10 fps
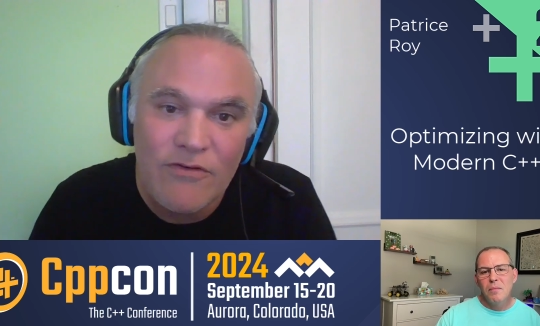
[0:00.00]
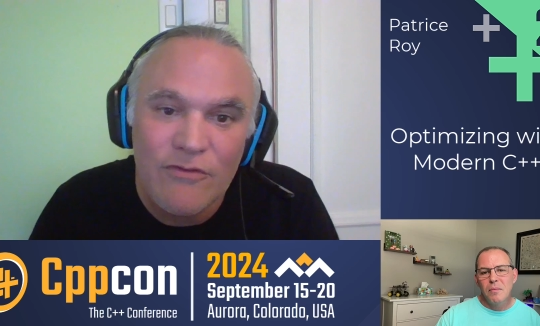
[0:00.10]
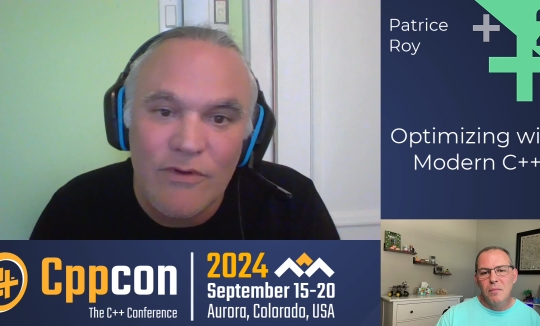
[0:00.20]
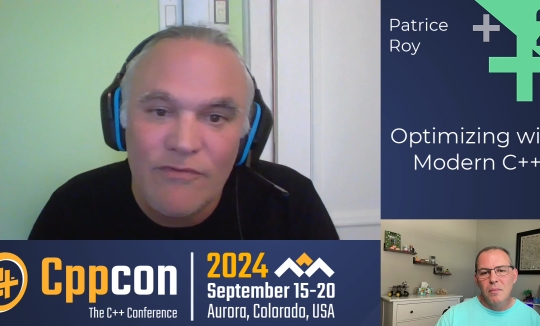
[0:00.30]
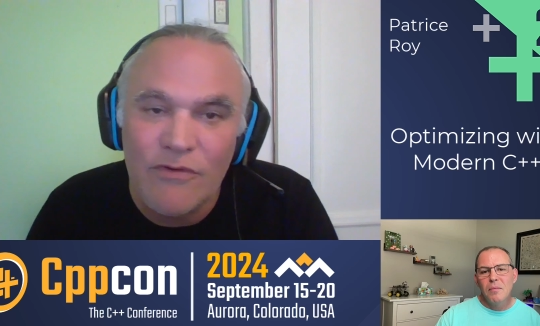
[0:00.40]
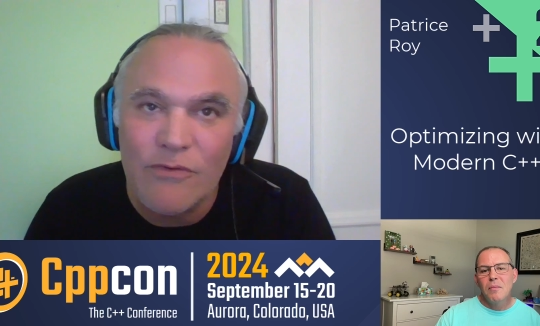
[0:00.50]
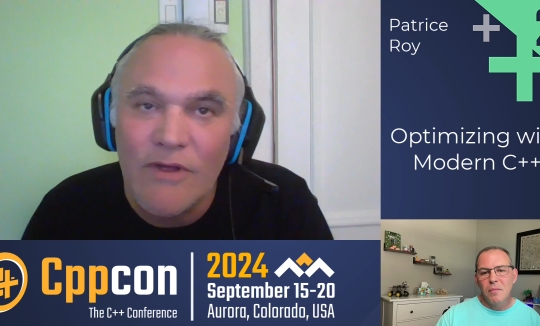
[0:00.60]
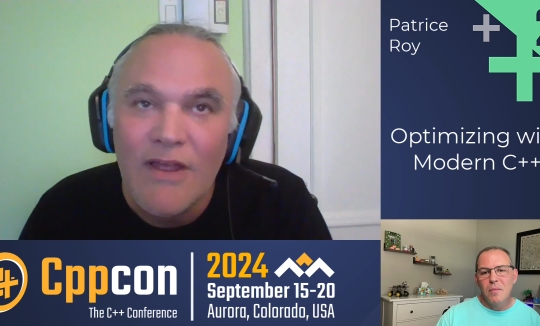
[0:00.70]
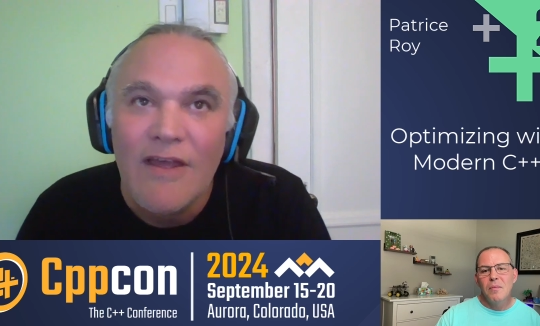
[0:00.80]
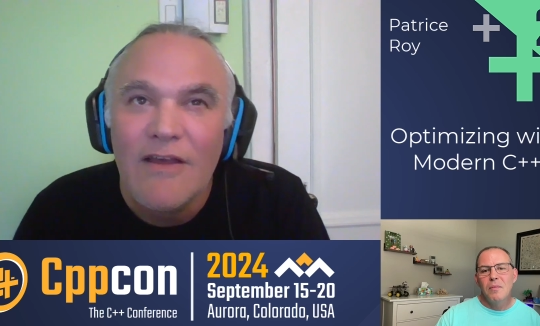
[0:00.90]
Speaker 1: So if you
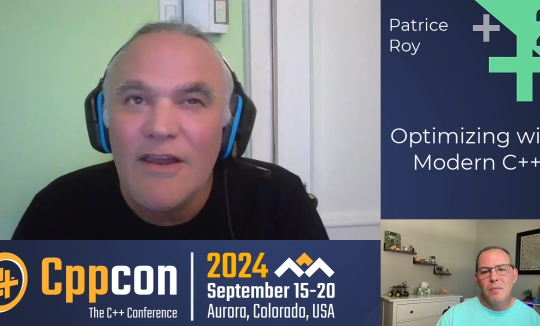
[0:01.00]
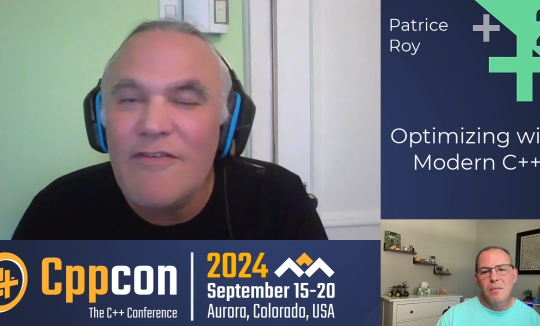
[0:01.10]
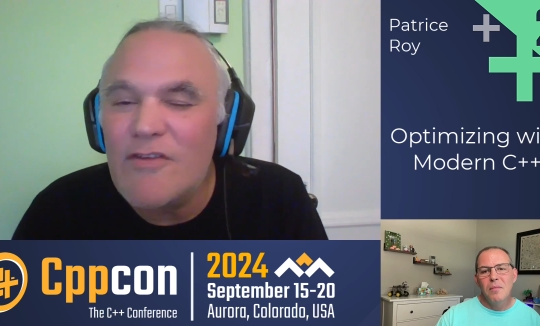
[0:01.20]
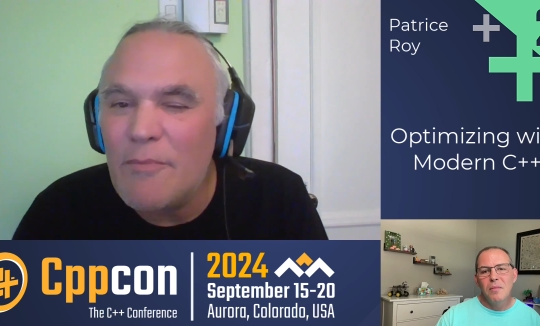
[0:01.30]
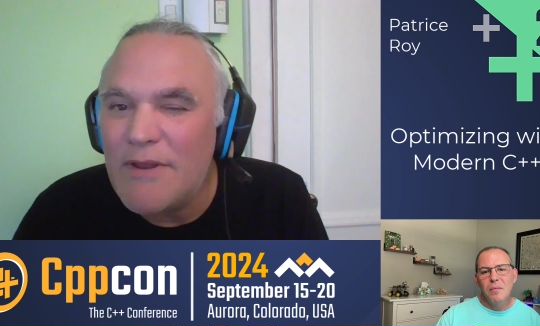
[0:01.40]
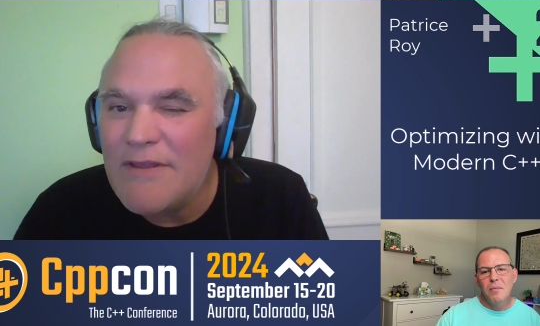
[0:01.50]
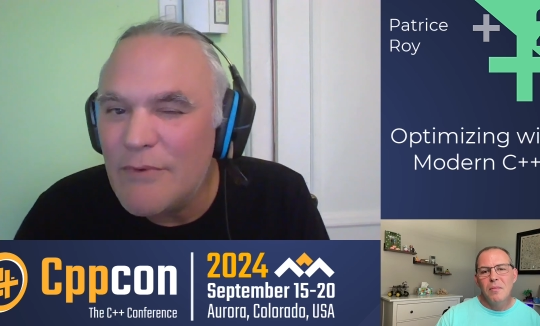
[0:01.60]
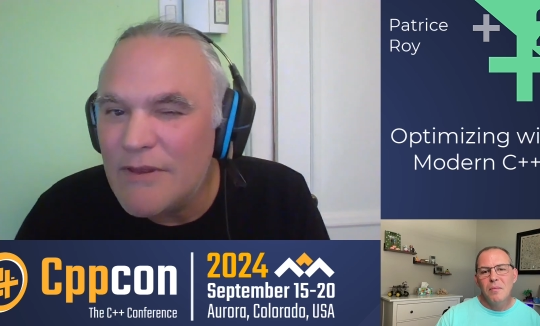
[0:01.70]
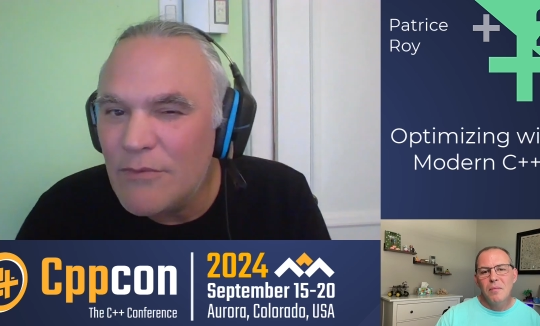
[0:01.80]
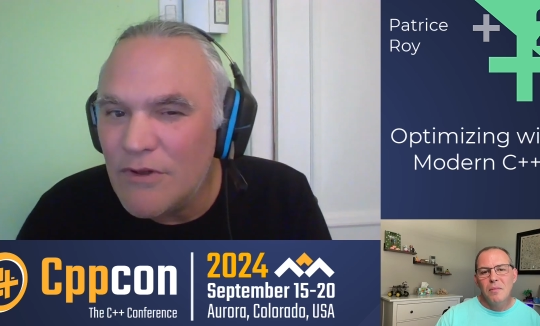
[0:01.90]
lots of companies
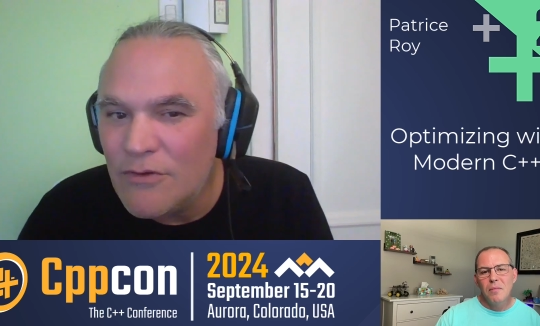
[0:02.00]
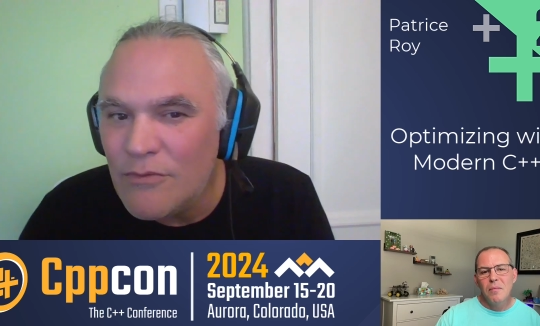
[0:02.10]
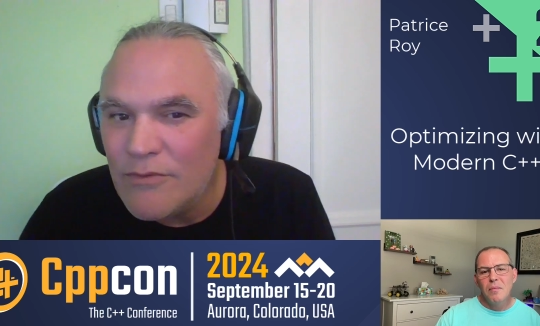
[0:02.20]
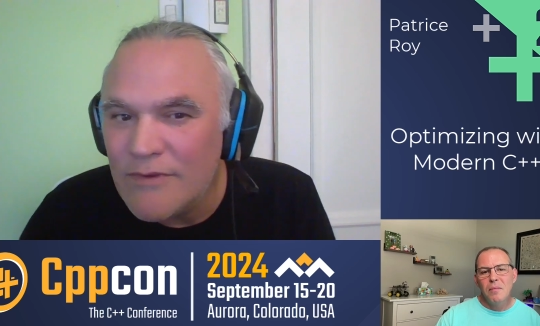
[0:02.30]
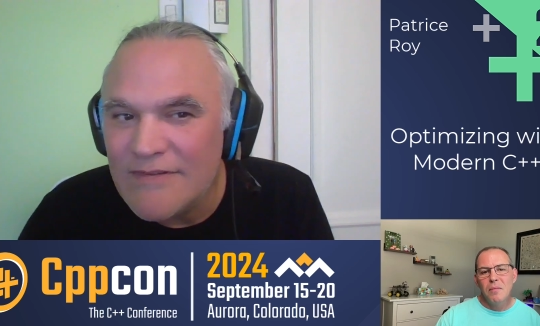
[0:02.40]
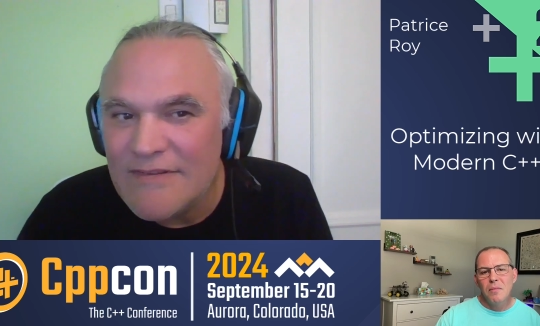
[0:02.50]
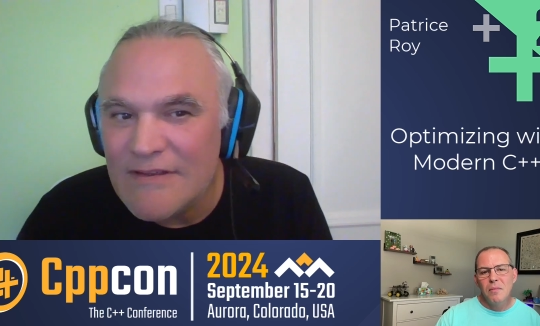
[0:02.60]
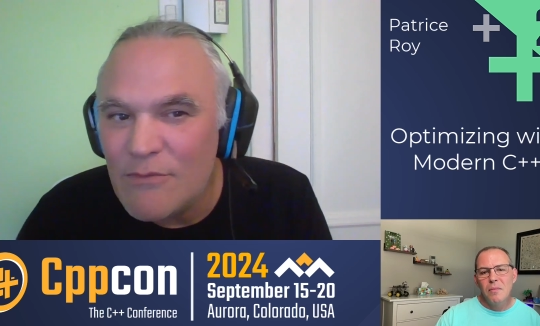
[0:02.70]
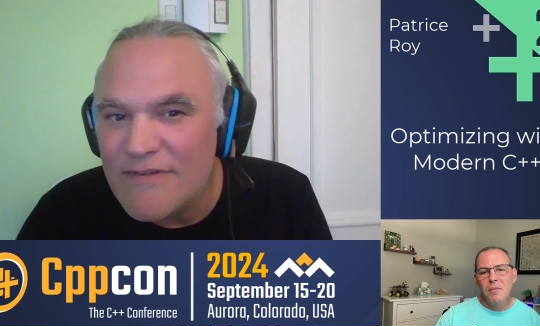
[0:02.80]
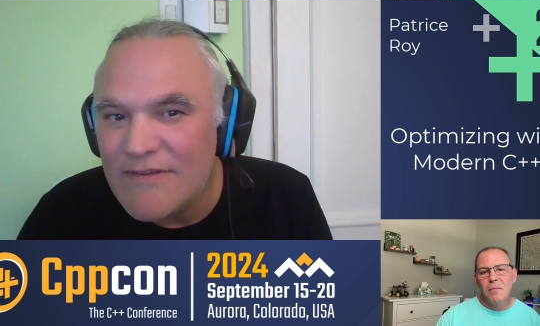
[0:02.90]
what they will do is
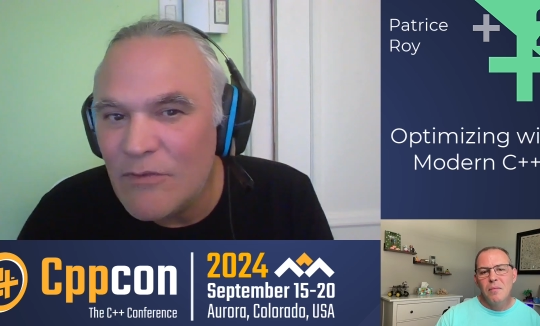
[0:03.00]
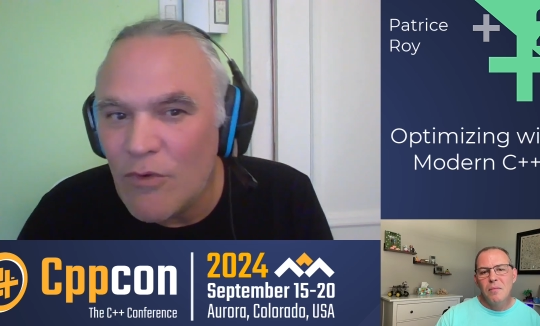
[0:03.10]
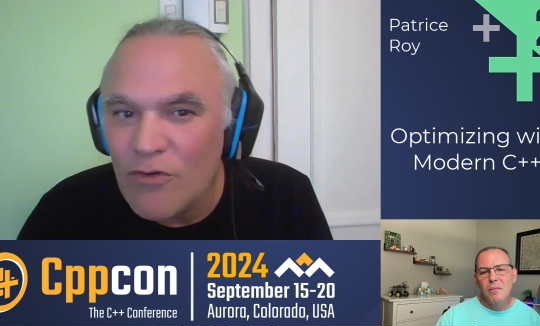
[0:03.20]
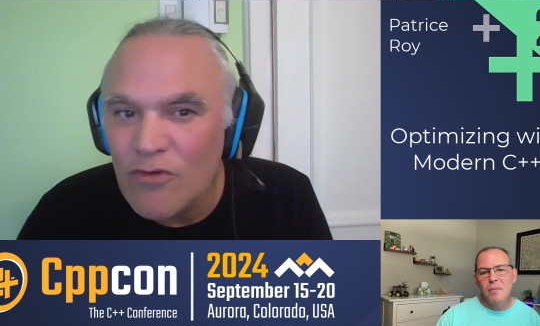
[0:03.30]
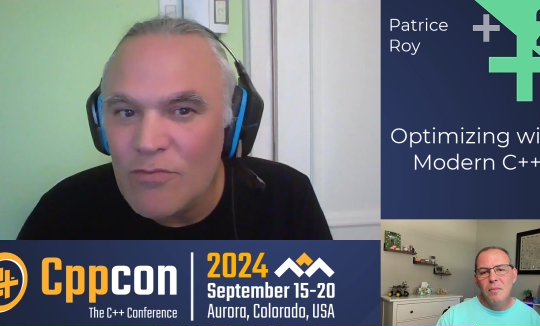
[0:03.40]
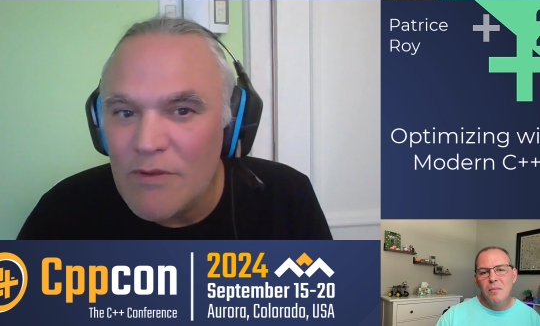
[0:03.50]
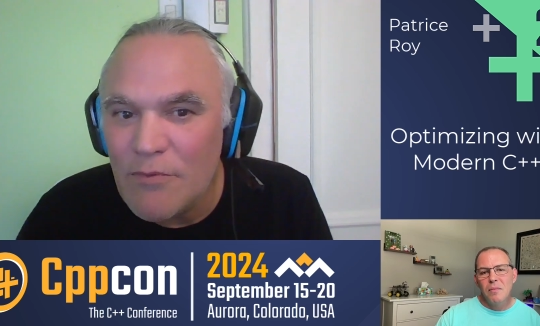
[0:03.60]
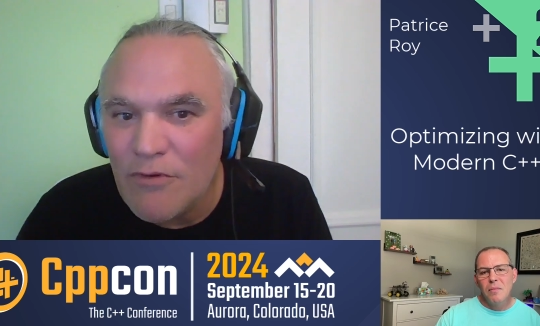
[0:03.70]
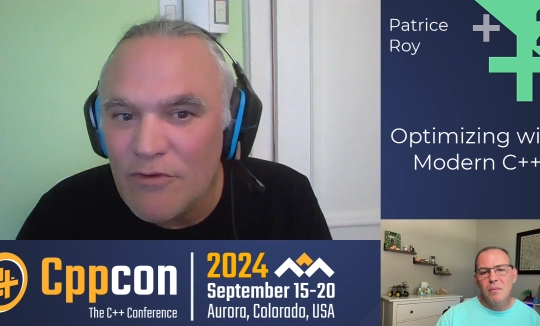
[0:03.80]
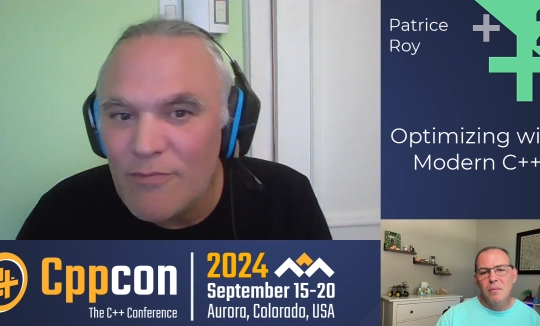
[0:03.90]
they will send one or two
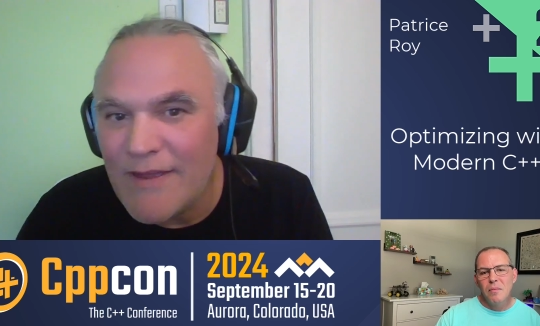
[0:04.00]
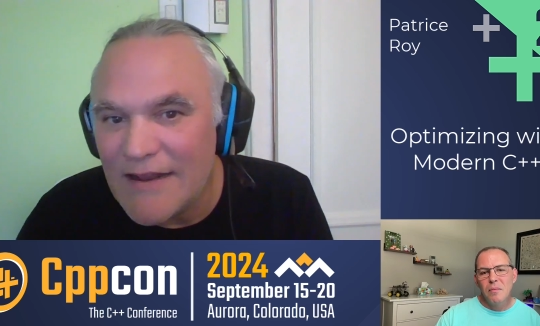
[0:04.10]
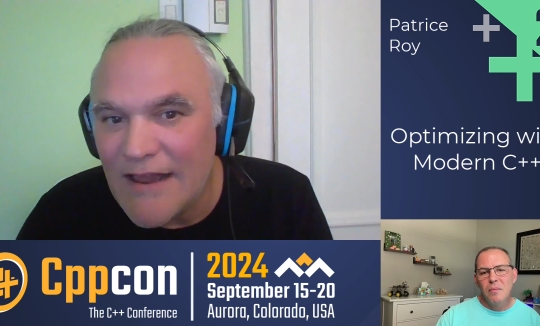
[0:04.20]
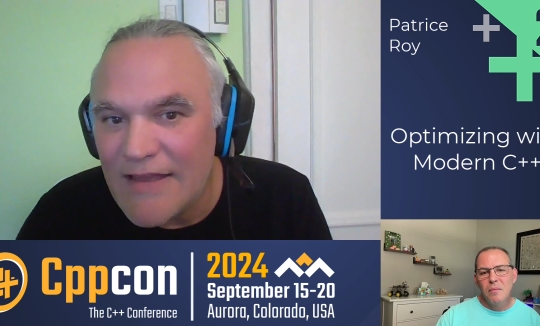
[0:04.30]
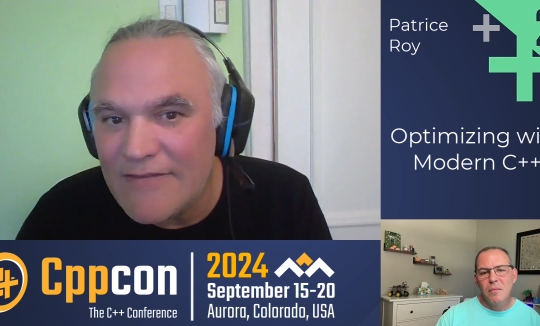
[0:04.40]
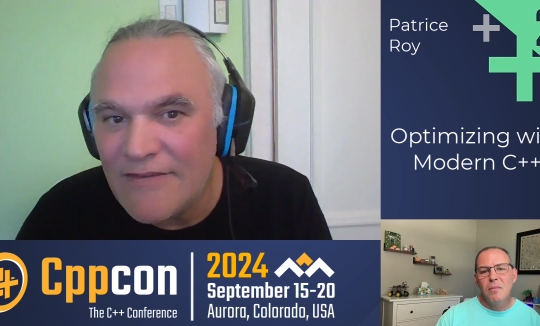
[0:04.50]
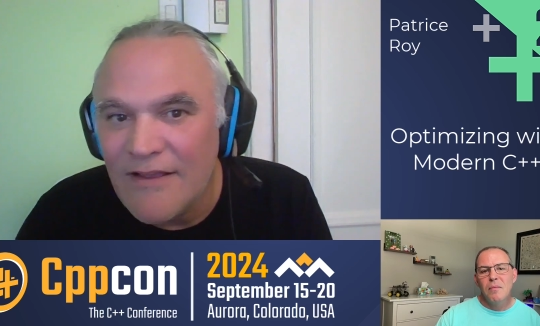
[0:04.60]
people to my class,